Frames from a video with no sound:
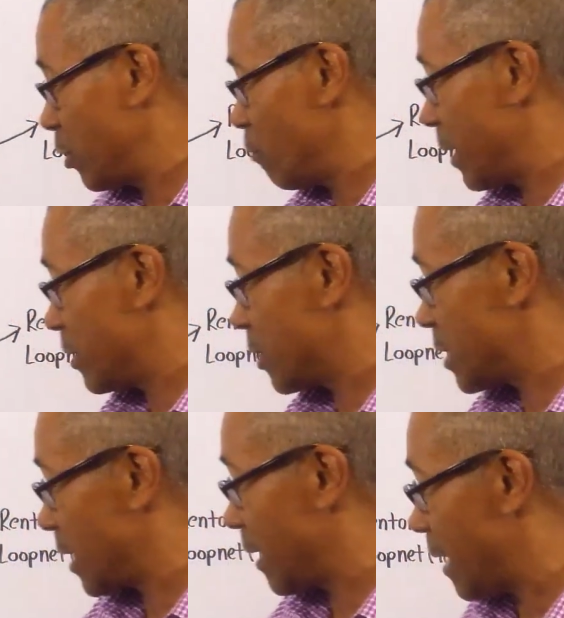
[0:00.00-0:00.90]
You want to
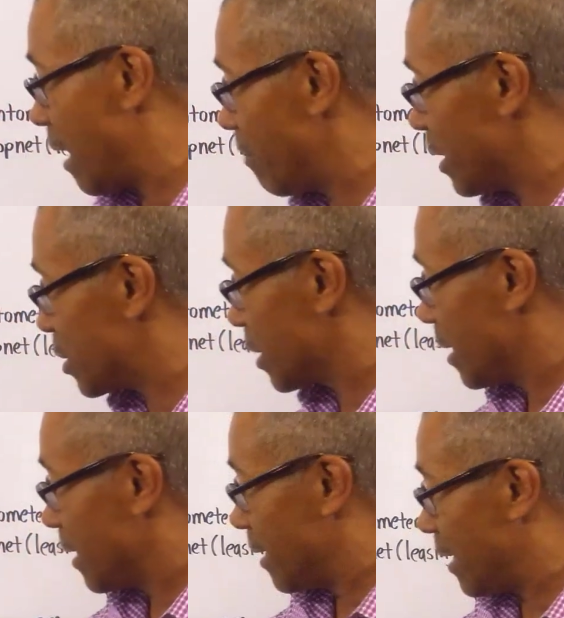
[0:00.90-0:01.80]
see how
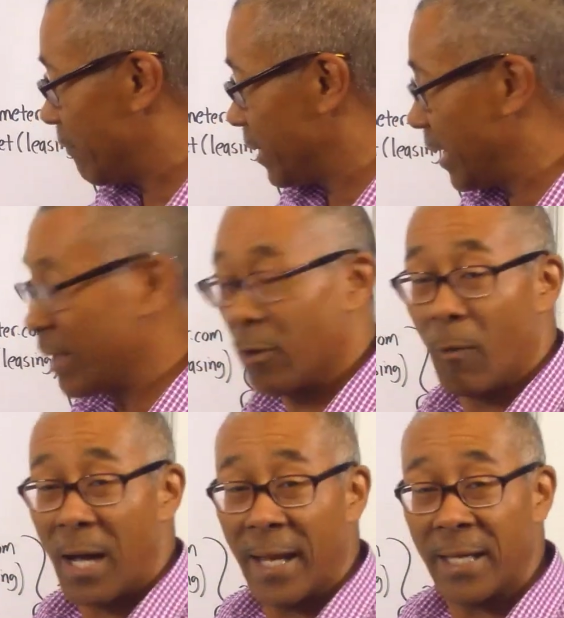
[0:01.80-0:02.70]
much of an N
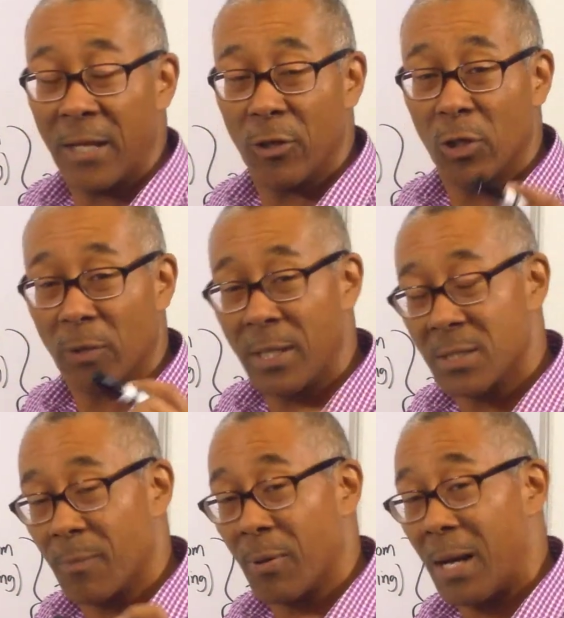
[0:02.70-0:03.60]
O I can you
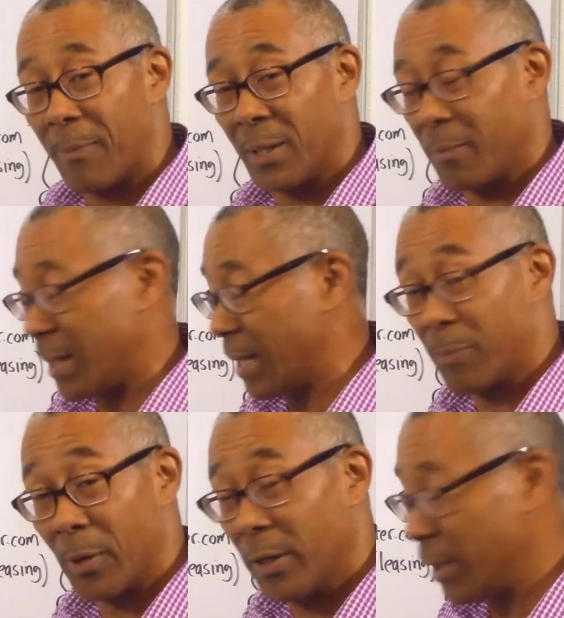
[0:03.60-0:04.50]
increase the property
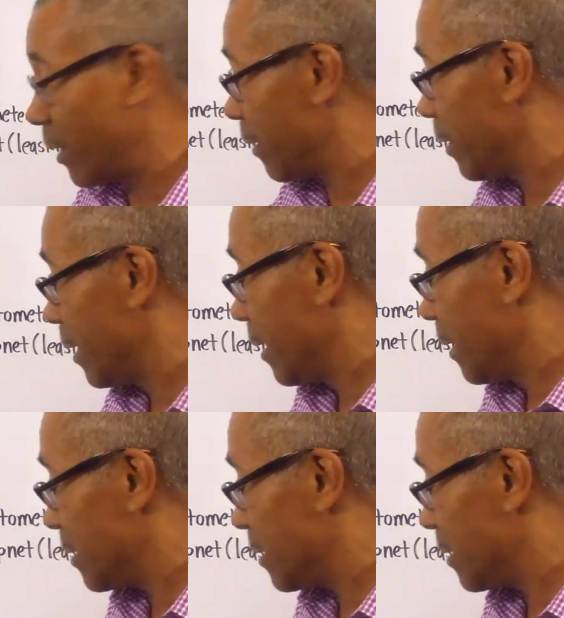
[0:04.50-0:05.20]
by per year